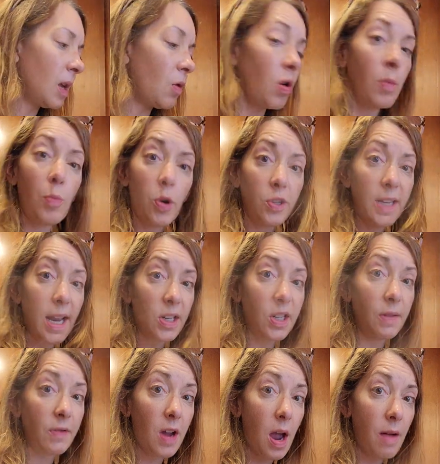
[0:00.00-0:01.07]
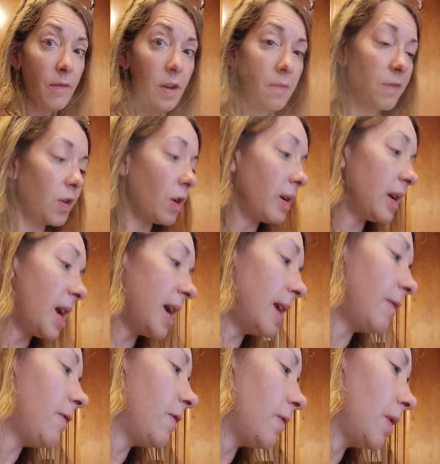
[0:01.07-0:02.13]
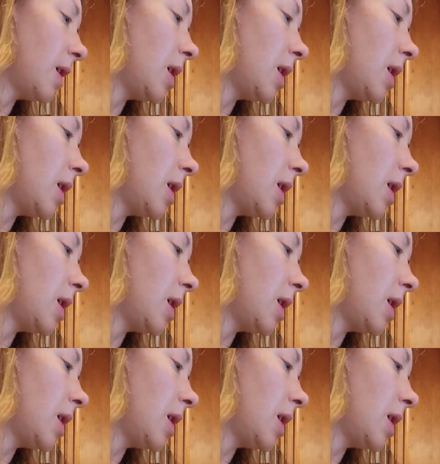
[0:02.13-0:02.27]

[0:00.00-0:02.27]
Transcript: or a protective cover for a knife,